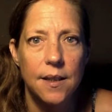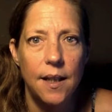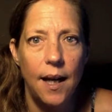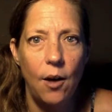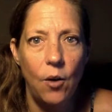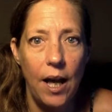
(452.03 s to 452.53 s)

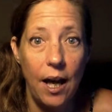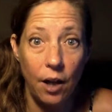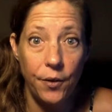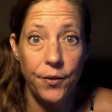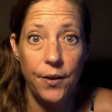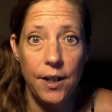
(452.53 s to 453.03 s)
how
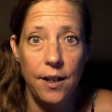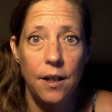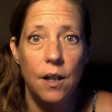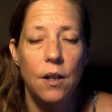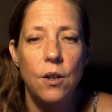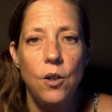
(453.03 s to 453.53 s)
healthy
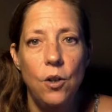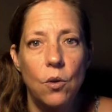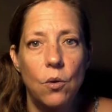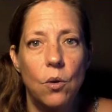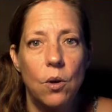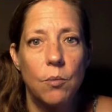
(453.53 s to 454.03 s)

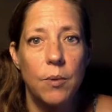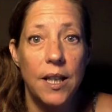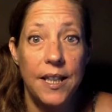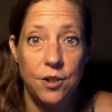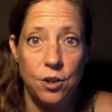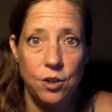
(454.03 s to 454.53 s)
your
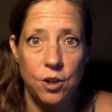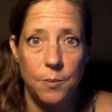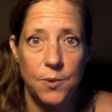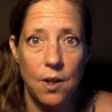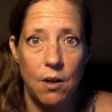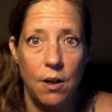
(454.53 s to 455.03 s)

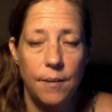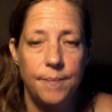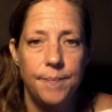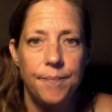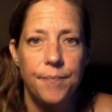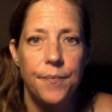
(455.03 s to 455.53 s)
relationships are
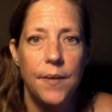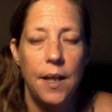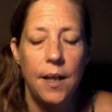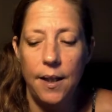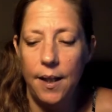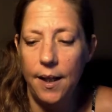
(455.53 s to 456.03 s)

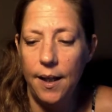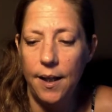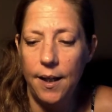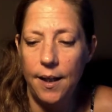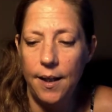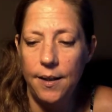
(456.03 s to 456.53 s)

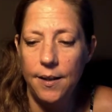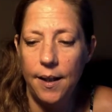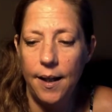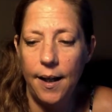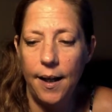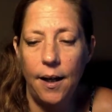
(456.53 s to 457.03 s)
and
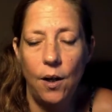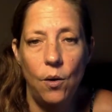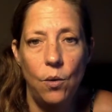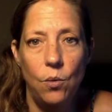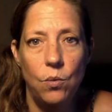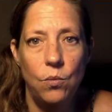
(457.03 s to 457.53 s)

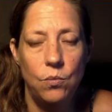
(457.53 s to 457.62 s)
how